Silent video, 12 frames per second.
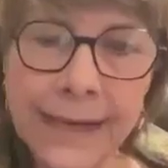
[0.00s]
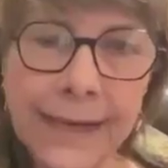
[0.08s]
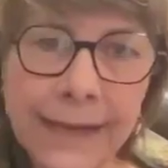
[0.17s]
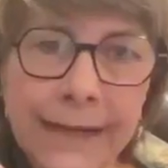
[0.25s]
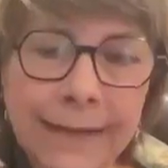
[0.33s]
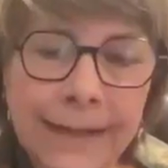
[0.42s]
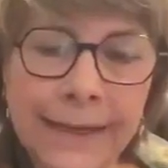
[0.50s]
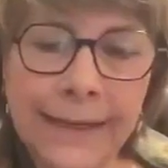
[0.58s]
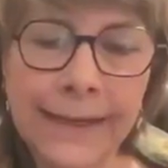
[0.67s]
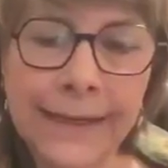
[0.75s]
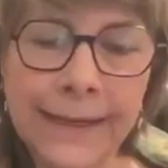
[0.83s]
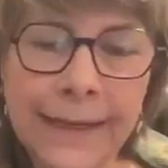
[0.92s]
to that kind of
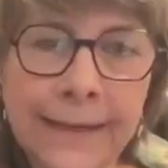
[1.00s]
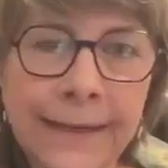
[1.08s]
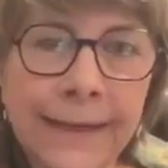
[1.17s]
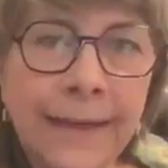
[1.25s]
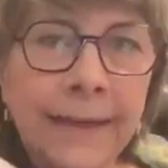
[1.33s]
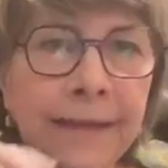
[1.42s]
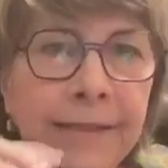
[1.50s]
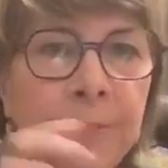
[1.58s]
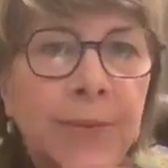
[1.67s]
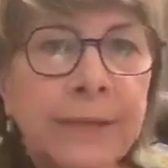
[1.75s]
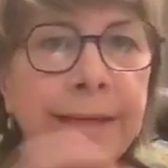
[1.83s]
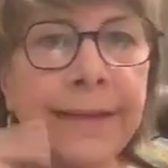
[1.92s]
thinking and
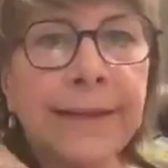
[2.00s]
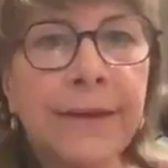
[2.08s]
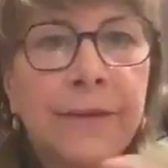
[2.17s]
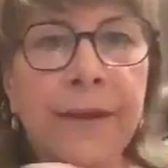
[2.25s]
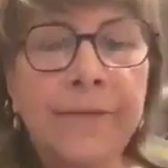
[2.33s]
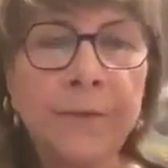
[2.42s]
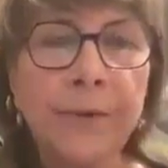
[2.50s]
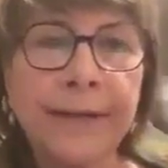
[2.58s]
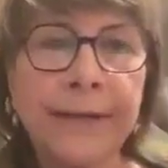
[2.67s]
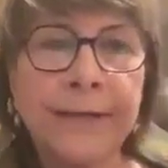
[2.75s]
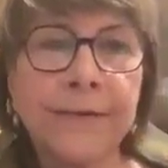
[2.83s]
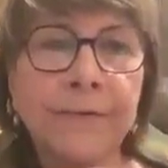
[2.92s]
splitting their loved one
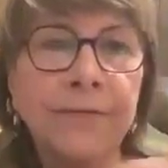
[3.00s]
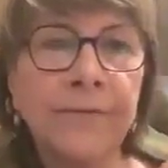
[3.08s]
into,